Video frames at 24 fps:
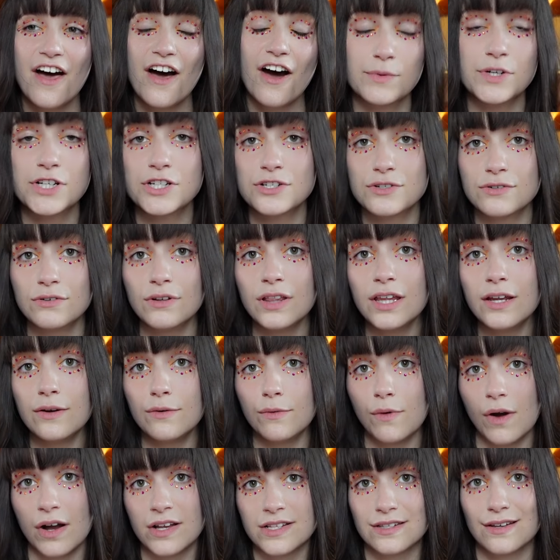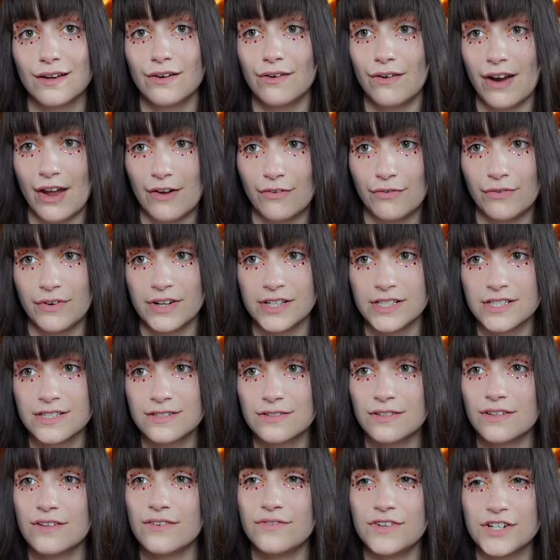which truly was a reference
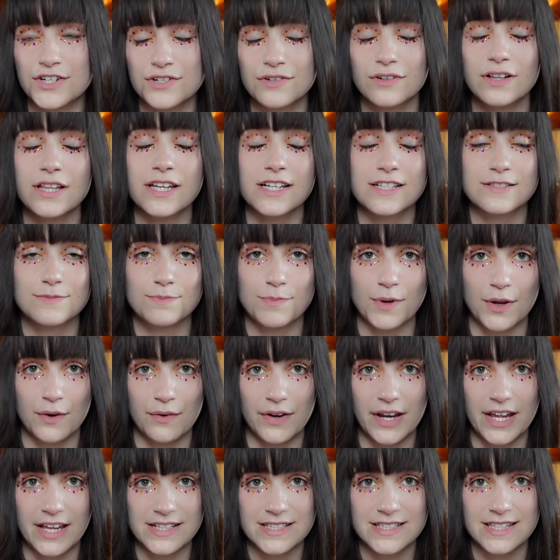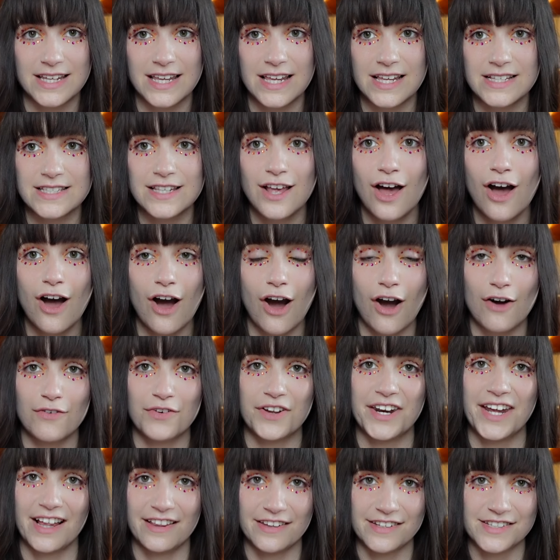to the visual experiences of
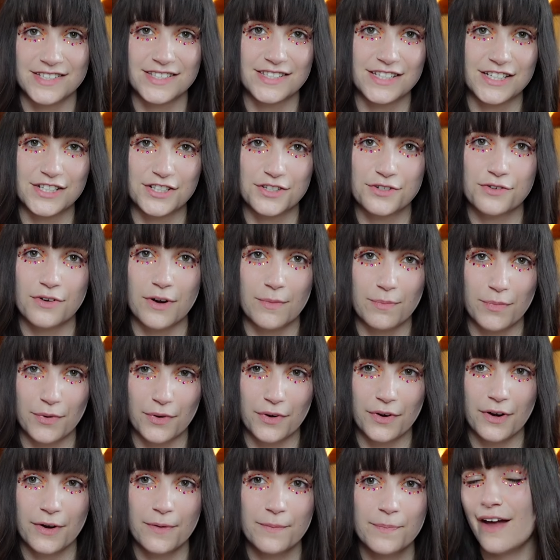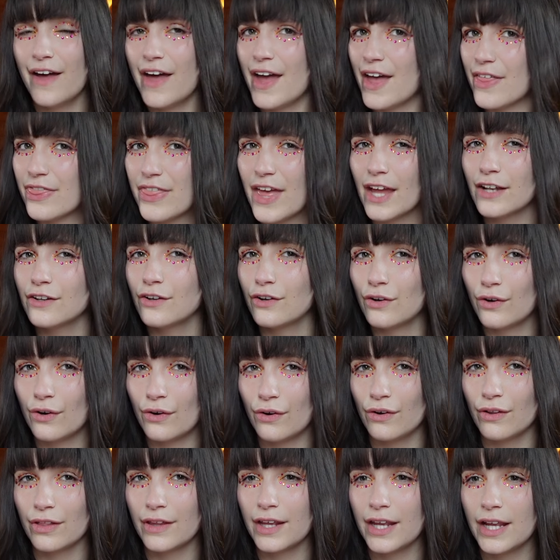an LSD tripper. And that
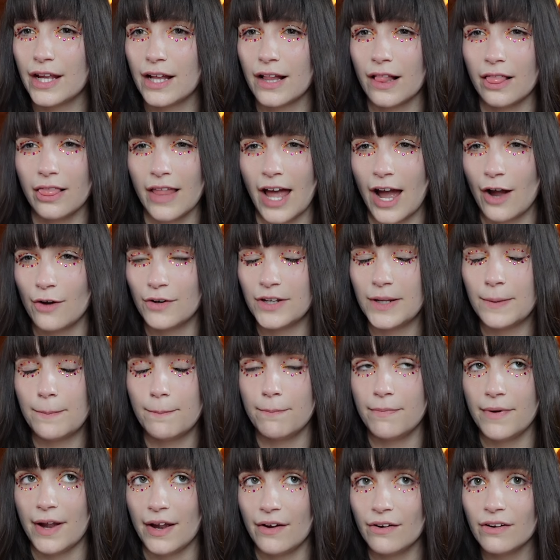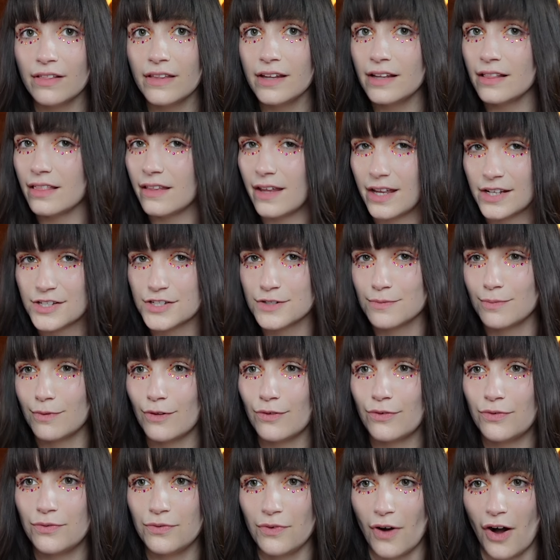curly, cloudy, barely legible
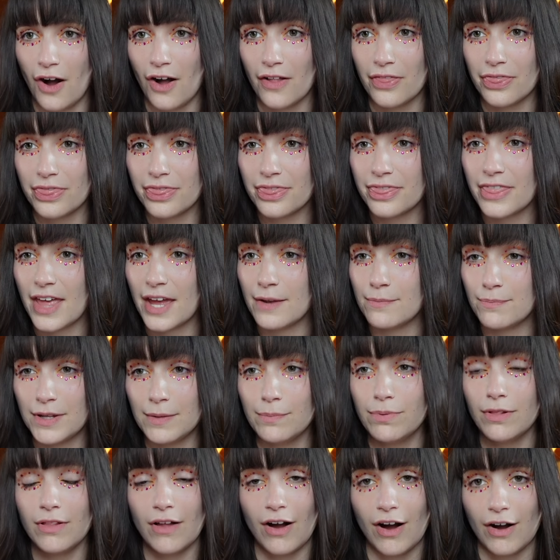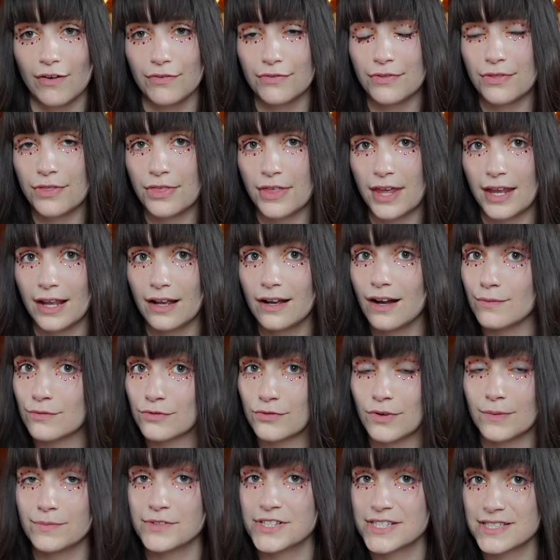font that people often think comes
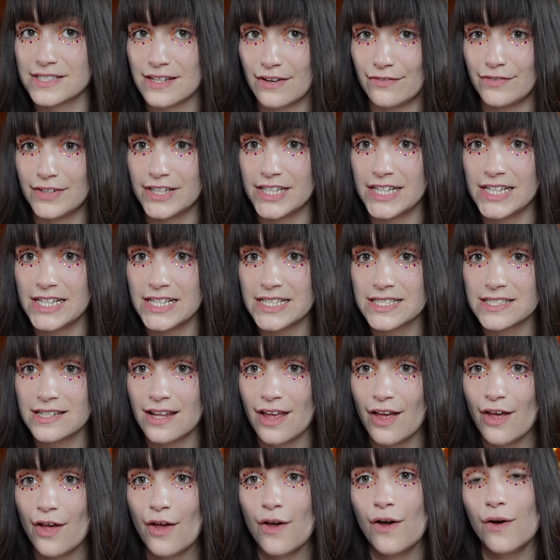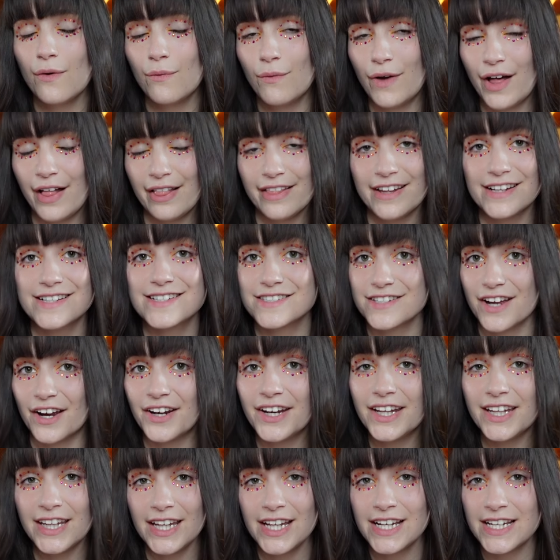from the 70s? Well, it
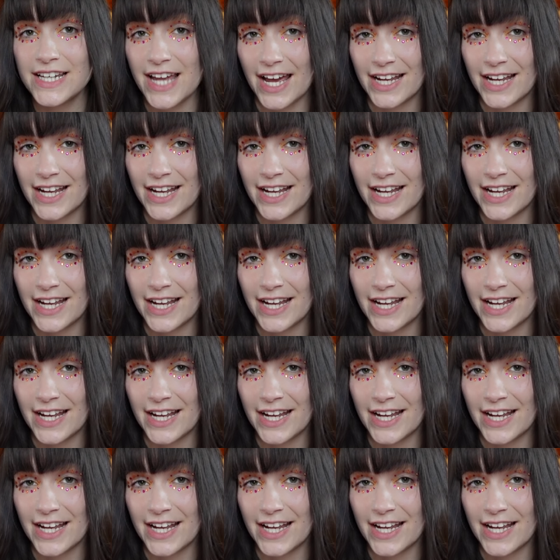started in